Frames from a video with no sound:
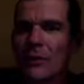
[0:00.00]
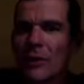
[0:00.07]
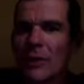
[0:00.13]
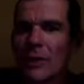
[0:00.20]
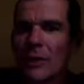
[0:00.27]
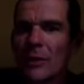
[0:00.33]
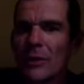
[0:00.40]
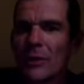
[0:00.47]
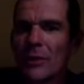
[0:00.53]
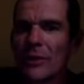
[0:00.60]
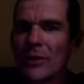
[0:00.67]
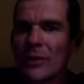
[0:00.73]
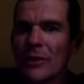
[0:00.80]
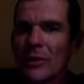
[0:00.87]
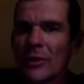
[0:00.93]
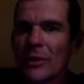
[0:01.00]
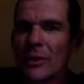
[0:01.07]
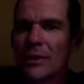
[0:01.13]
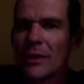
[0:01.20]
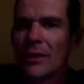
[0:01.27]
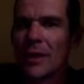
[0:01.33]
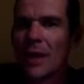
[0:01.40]
Road Link. We'll see if it gets it
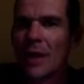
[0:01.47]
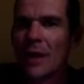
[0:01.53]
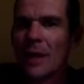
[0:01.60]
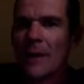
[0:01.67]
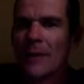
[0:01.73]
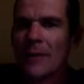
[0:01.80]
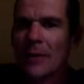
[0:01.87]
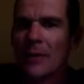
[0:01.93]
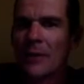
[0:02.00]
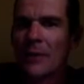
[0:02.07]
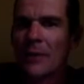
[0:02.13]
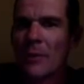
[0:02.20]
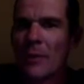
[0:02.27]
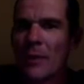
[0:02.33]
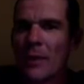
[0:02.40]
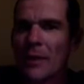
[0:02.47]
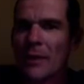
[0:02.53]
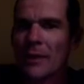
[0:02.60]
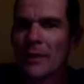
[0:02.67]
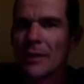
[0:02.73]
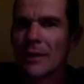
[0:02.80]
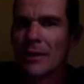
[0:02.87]
working. I'll go back tomorrow and film it
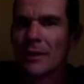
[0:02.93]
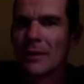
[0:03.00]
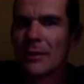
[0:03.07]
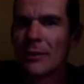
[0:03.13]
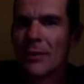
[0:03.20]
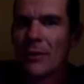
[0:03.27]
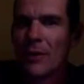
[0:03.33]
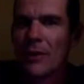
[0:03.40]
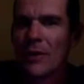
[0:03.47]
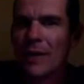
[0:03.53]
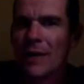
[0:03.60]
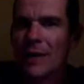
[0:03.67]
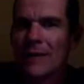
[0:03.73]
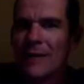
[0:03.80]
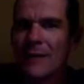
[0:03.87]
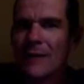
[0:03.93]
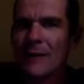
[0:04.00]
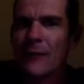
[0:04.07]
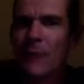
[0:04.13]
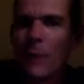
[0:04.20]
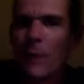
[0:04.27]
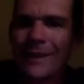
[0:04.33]
better before I give you a heads up.
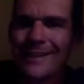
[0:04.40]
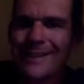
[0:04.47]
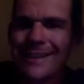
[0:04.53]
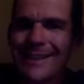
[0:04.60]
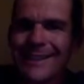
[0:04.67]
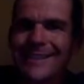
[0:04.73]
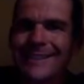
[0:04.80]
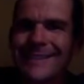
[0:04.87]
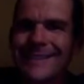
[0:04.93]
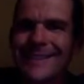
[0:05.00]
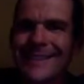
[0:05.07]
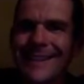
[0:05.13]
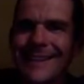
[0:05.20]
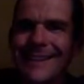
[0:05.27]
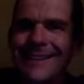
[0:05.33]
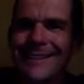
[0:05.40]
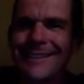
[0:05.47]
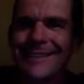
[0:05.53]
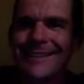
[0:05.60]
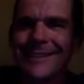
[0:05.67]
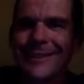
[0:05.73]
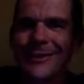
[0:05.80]
46
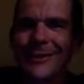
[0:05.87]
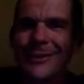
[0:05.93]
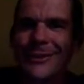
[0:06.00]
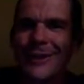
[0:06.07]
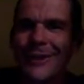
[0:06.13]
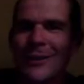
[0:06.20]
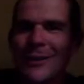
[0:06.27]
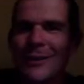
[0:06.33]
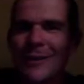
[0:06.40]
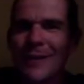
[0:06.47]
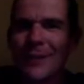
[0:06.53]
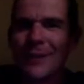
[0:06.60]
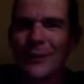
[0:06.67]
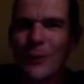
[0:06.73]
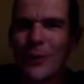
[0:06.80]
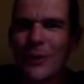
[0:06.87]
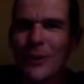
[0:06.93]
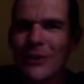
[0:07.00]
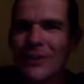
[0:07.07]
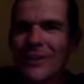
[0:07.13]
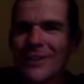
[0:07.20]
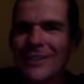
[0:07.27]
cassettes. That's where it's going, mate.
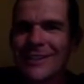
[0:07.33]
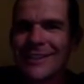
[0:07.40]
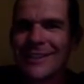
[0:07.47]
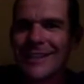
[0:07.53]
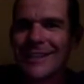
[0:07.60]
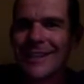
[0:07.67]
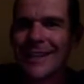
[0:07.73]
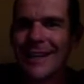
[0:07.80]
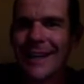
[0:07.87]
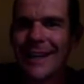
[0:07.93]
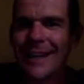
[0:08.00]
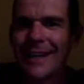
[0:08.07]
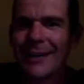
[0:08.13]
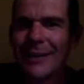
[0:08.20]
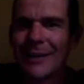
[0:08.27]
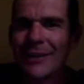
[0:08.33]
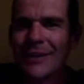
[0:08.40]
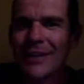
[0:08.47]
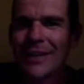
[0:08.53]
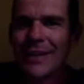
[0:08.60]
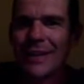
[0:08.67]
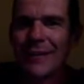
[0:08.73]
46 cassette. Anybody
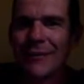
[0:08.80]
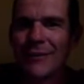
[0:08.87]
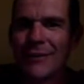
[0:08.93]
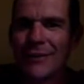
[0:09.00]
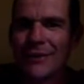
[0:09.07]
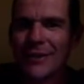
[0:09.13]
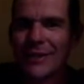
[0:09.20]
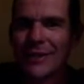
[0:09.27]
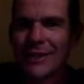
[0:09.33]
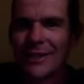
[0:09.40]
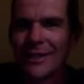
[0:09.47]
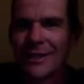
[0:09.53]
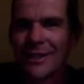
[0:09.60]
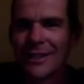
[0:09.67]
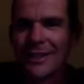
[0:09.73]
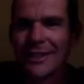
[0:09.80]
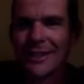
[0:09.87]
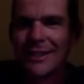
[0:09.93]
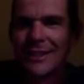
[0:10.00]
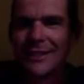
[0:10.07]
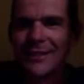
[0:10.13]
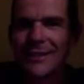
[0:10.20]
say Everesting?
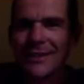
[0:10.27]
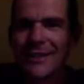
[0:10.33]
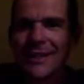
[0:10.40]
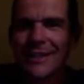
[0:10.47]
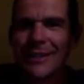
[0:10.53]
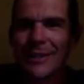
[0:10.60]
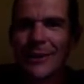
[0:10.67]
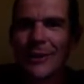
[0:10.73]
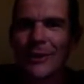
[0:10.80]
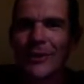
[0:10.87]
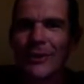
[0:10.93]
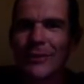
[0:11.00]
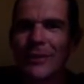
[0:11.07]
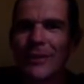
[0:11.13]
Fucking awesome,